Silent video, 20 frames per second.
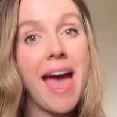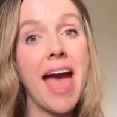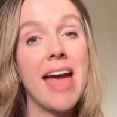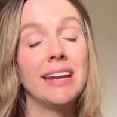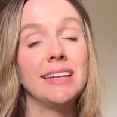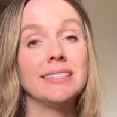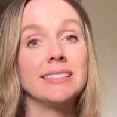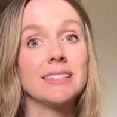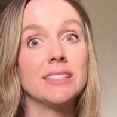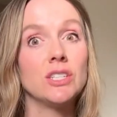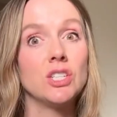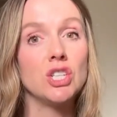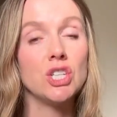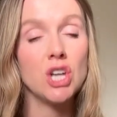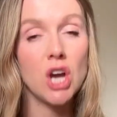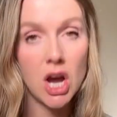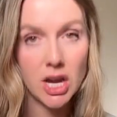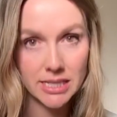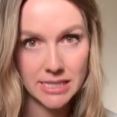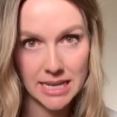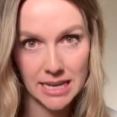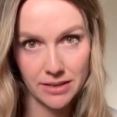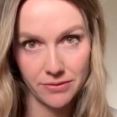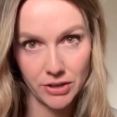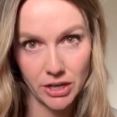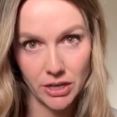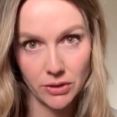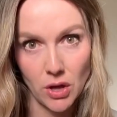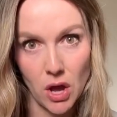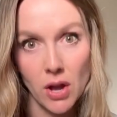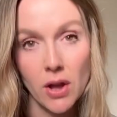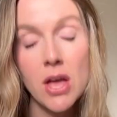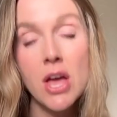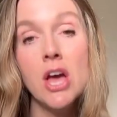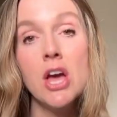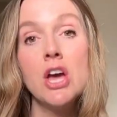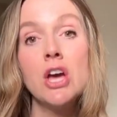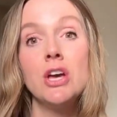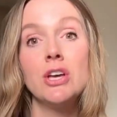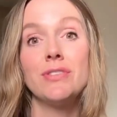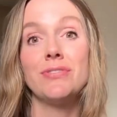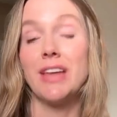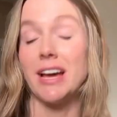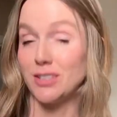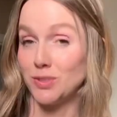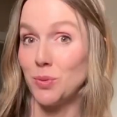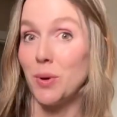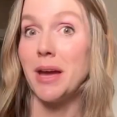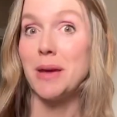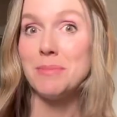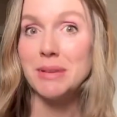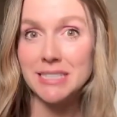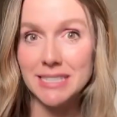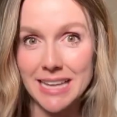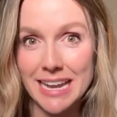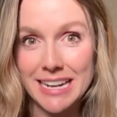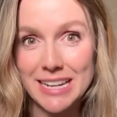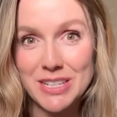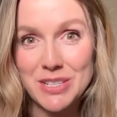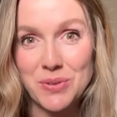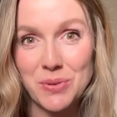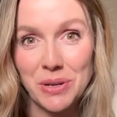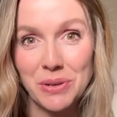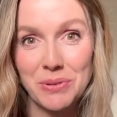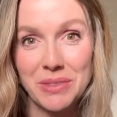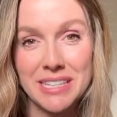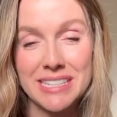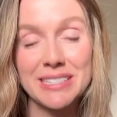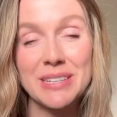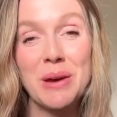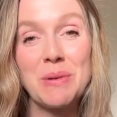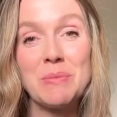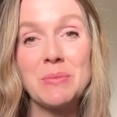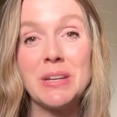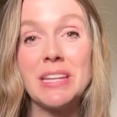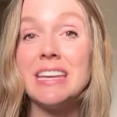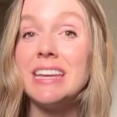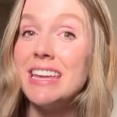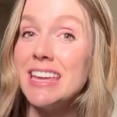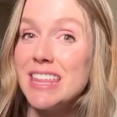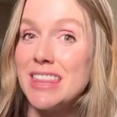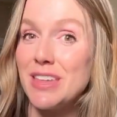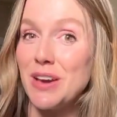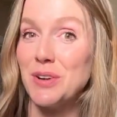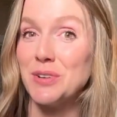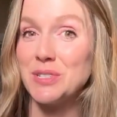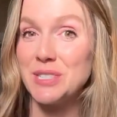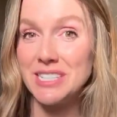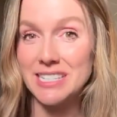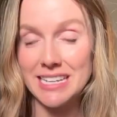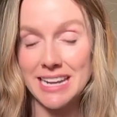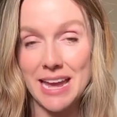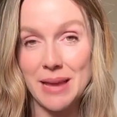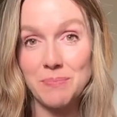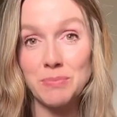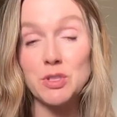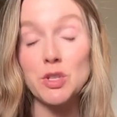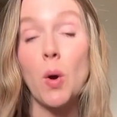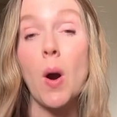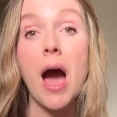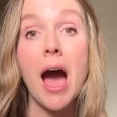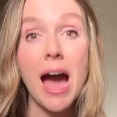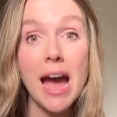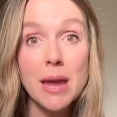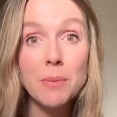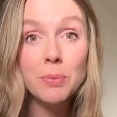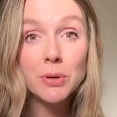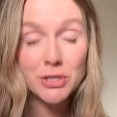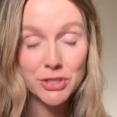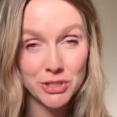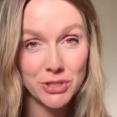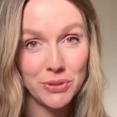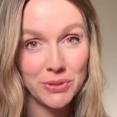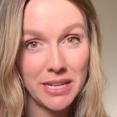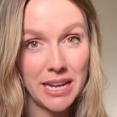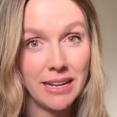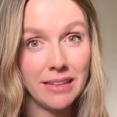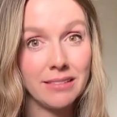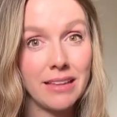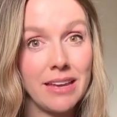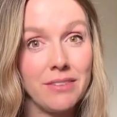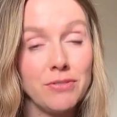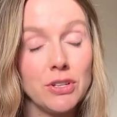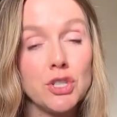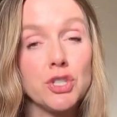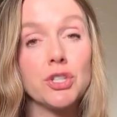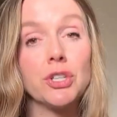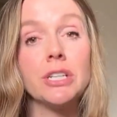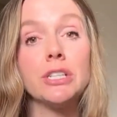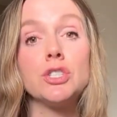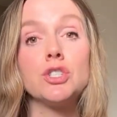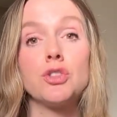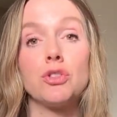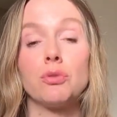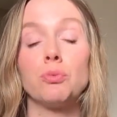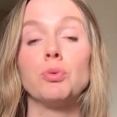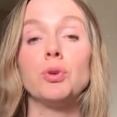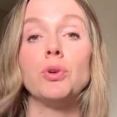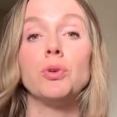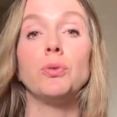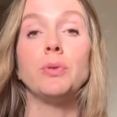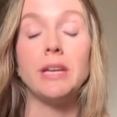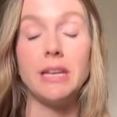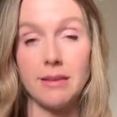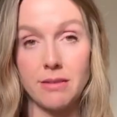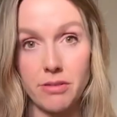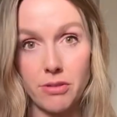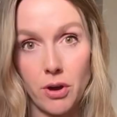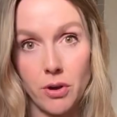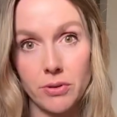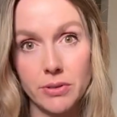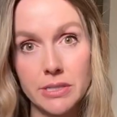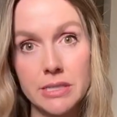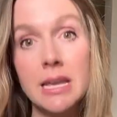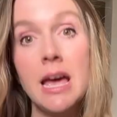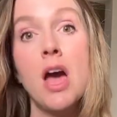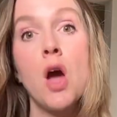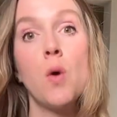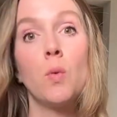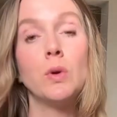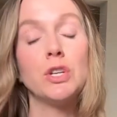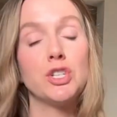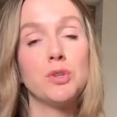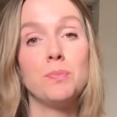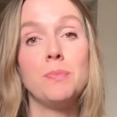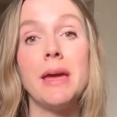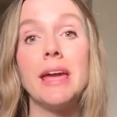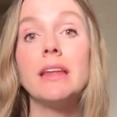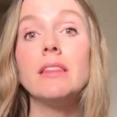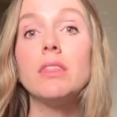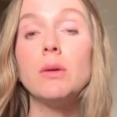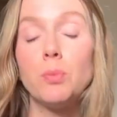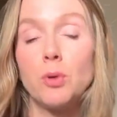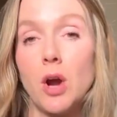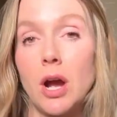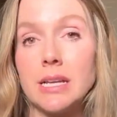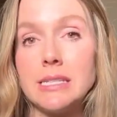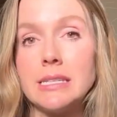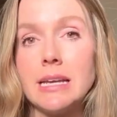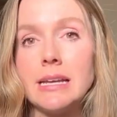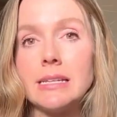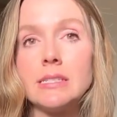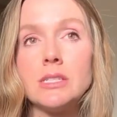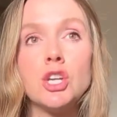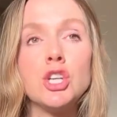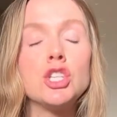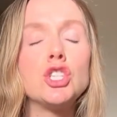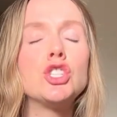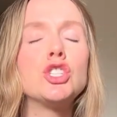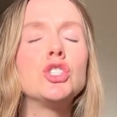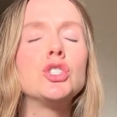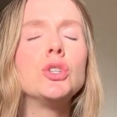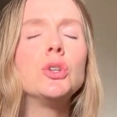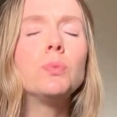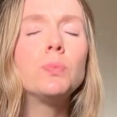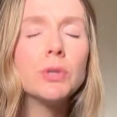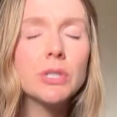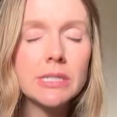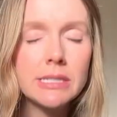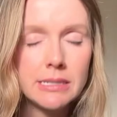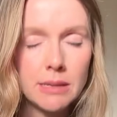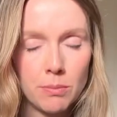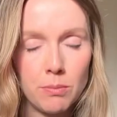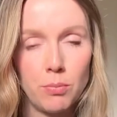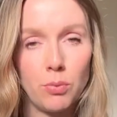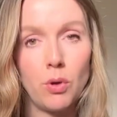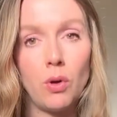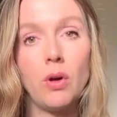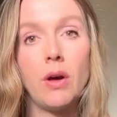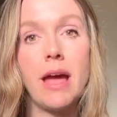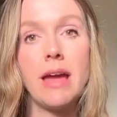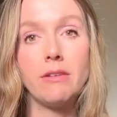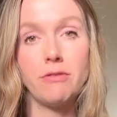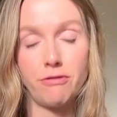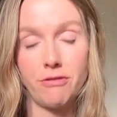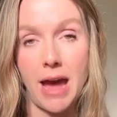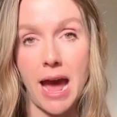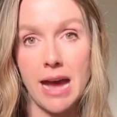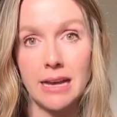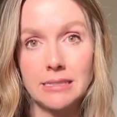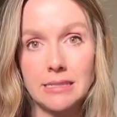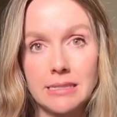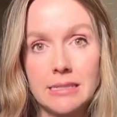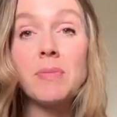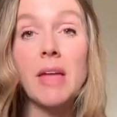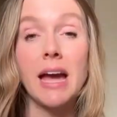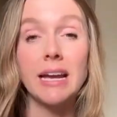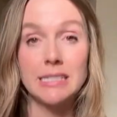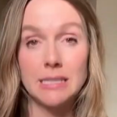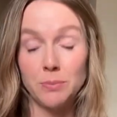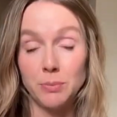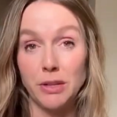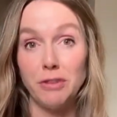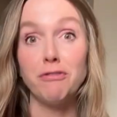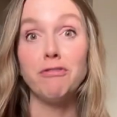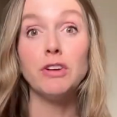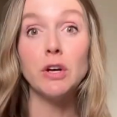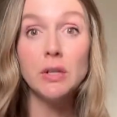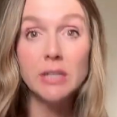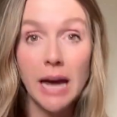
and it does not take very long. That's why I'm excited to work with this company, Ethos, today. So I pursued getting life insurance through Ethos, which made the process super simple and fast. I simply filled